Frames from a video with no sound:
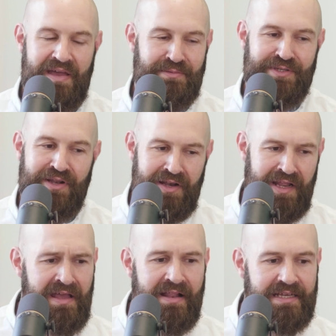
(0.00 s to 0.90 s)

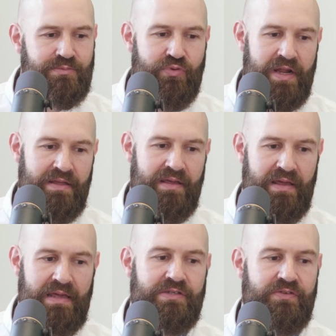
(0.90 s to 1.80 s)
Absolutely. Let's break
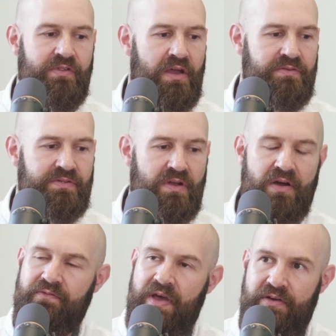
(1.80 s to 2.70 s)
each of those
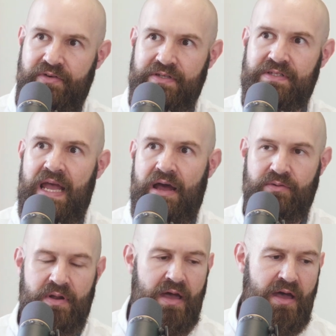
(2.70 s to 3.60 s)
kind of areas down.